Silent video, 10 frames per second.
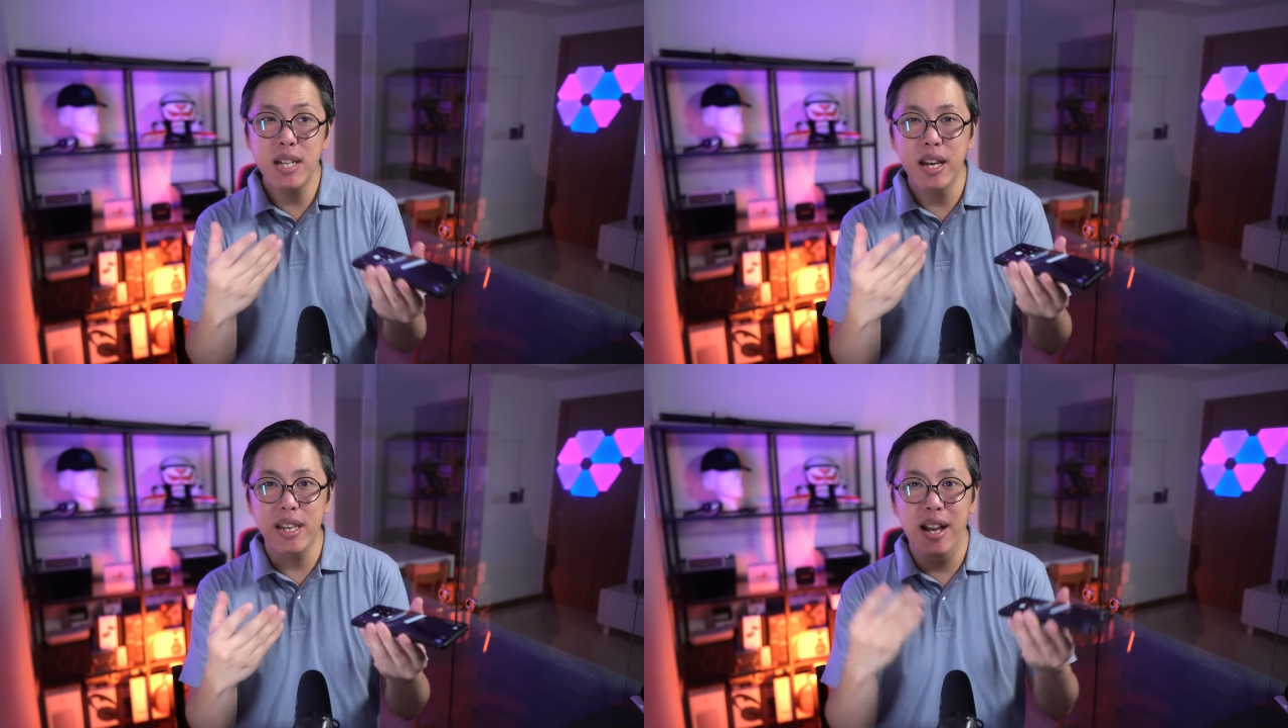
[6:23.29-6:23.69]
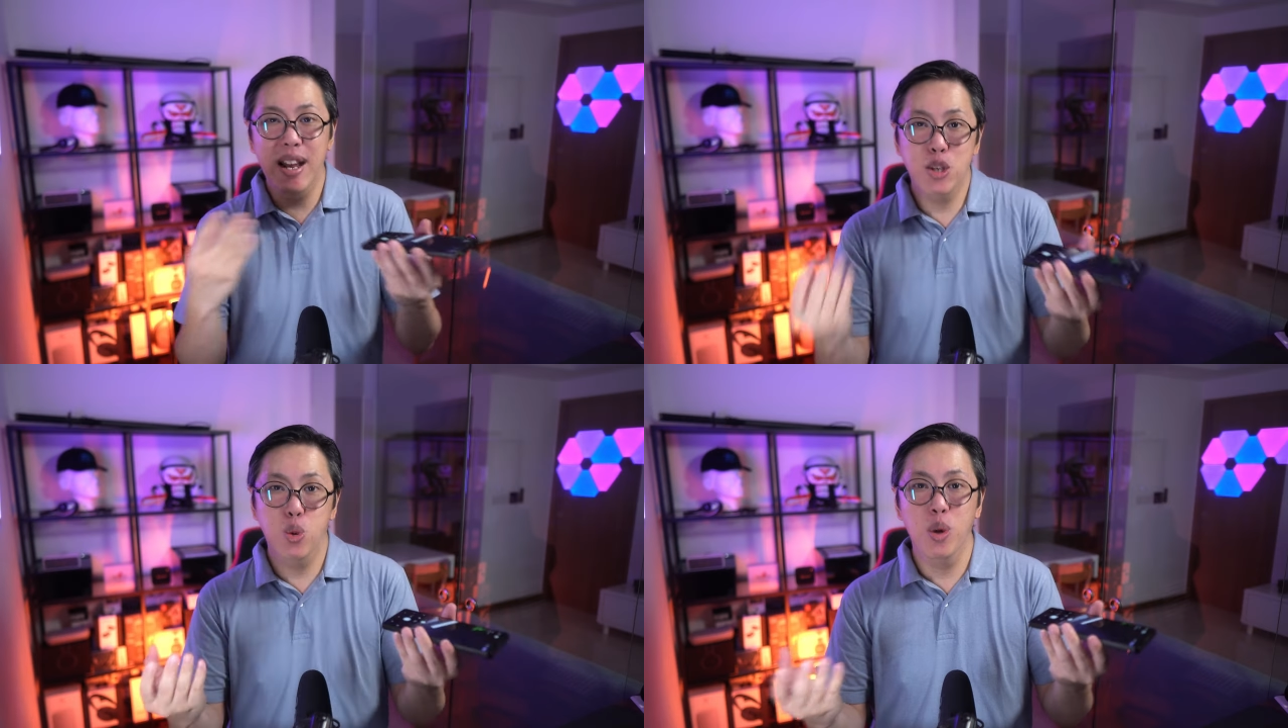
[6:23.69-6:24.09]
like an
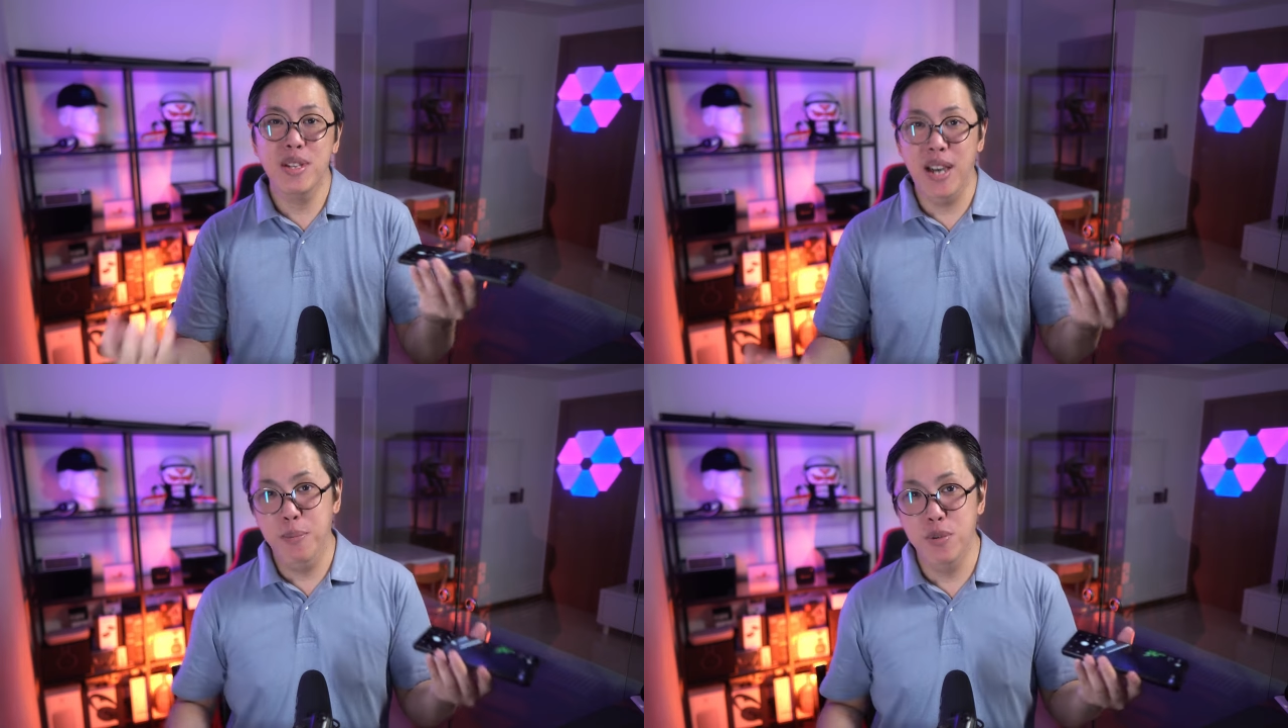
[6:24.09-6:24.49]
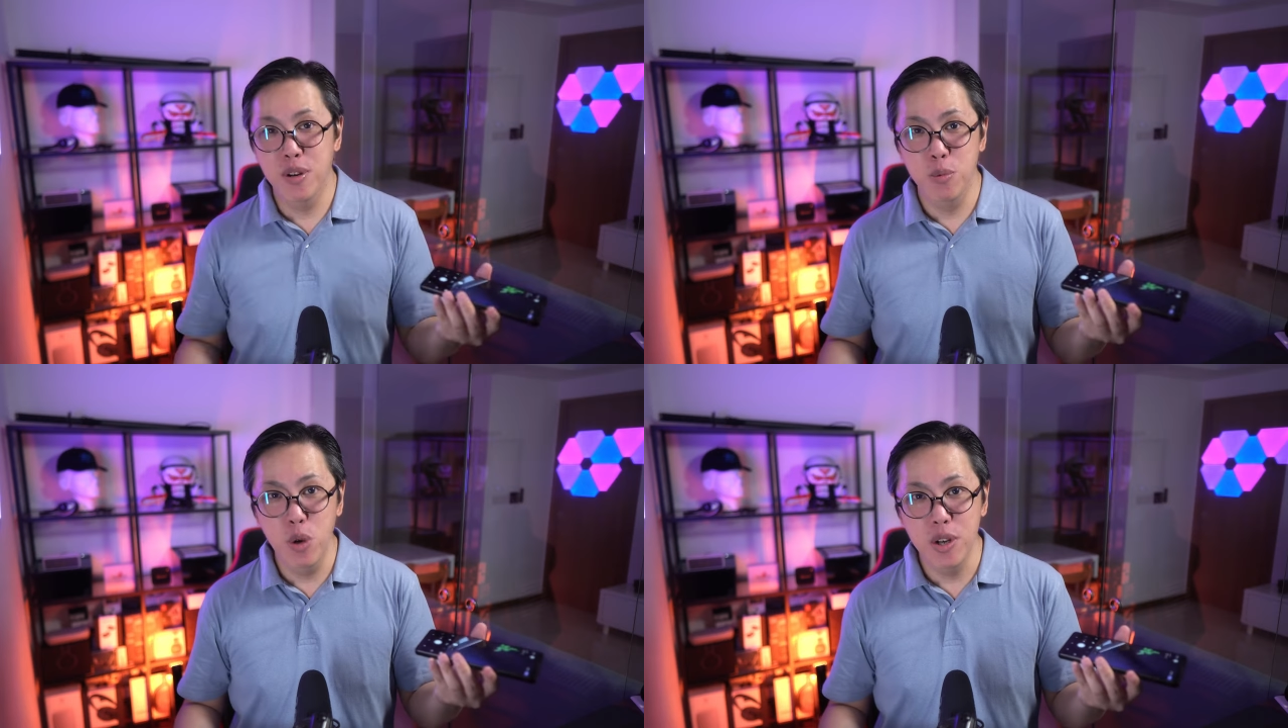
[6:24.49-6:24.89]
actual
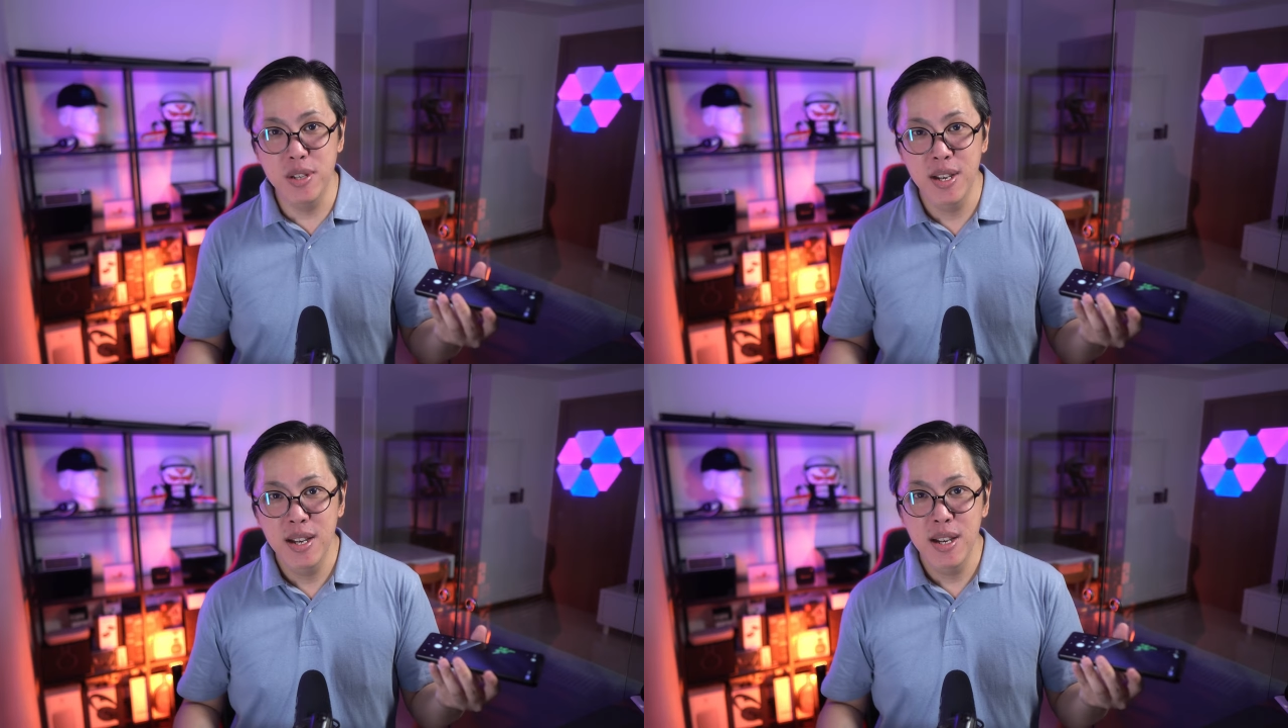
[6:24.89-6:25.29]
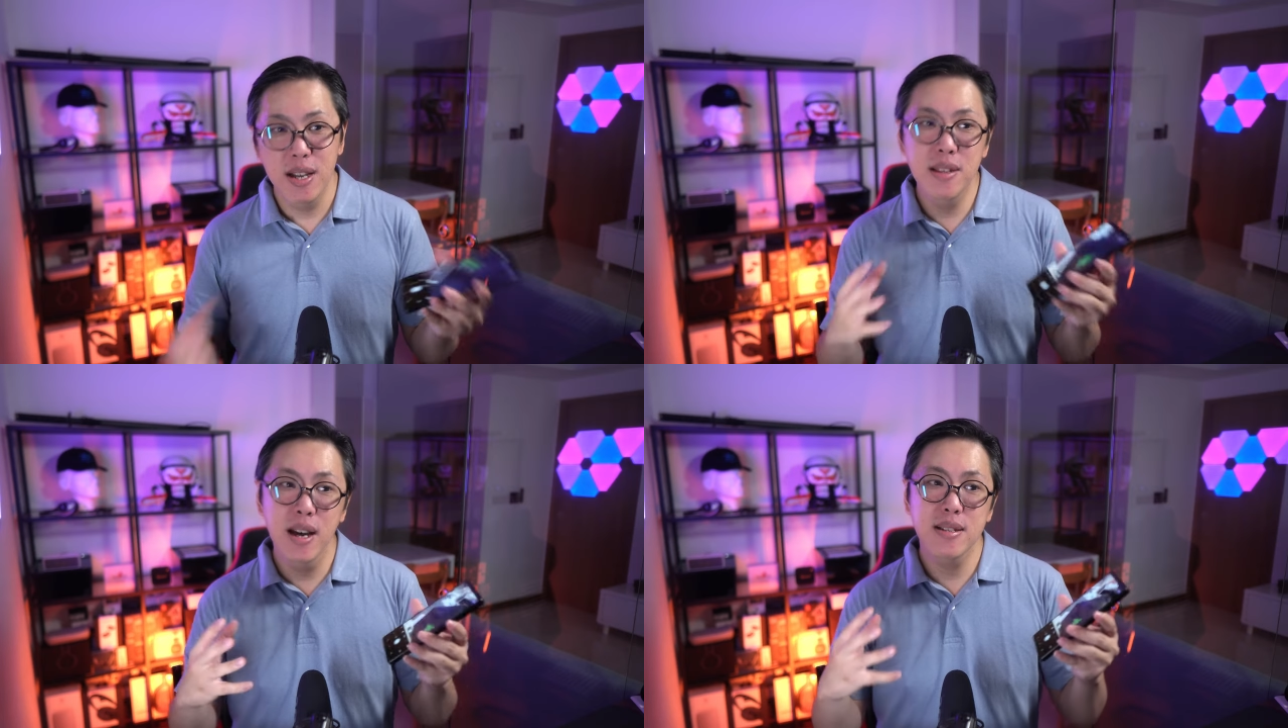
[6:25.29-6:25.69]
camera would,
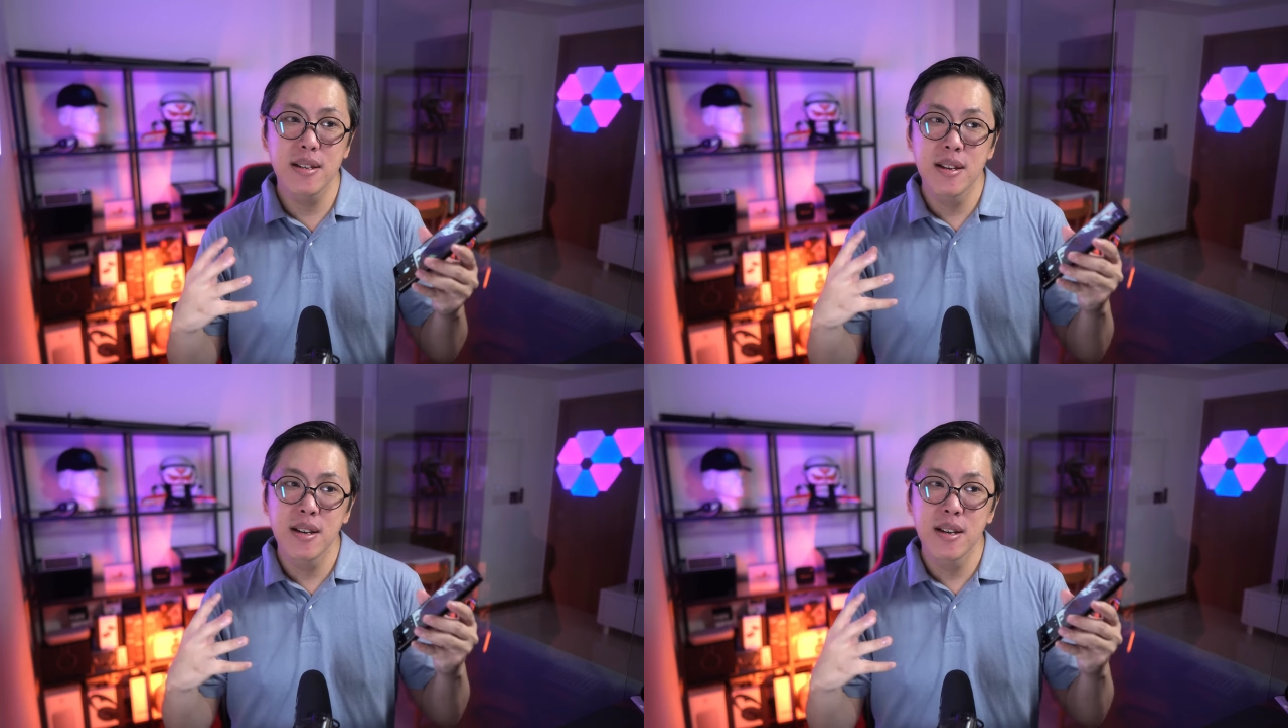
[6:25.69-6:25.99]
in that